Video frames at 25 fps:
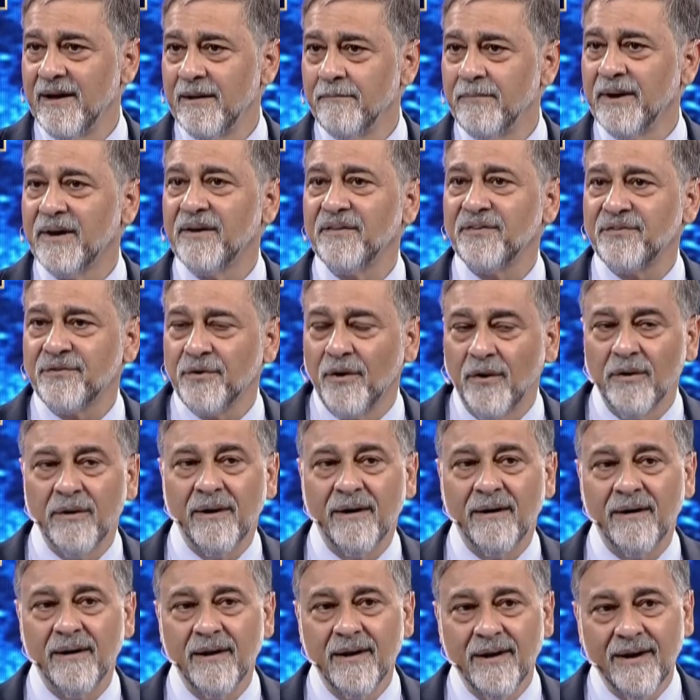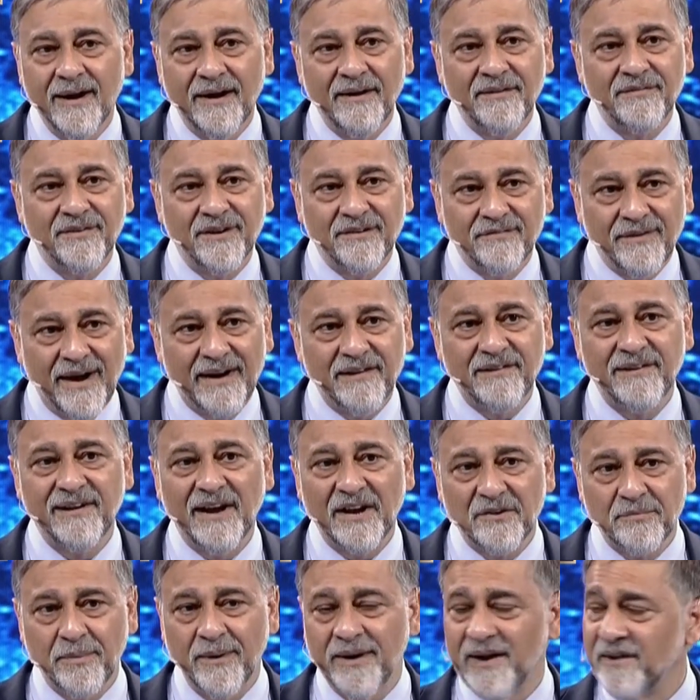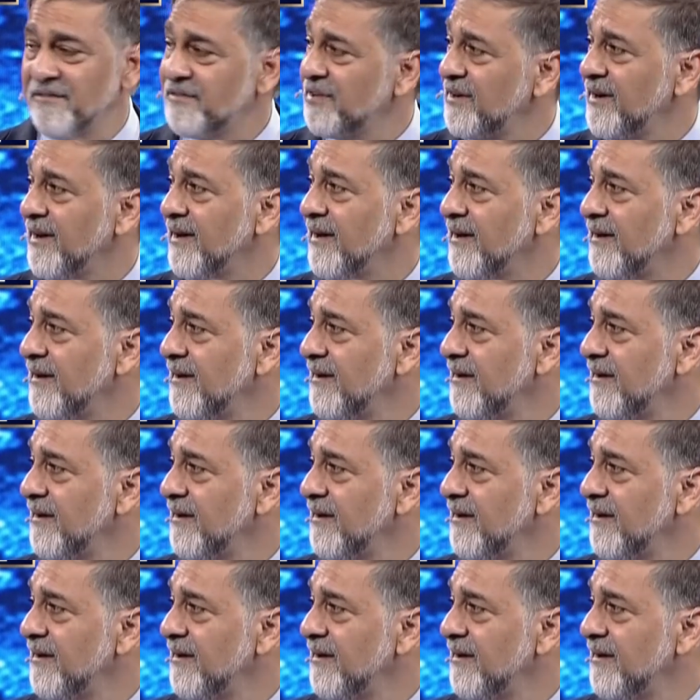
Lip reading: because solar is advancing exponentially.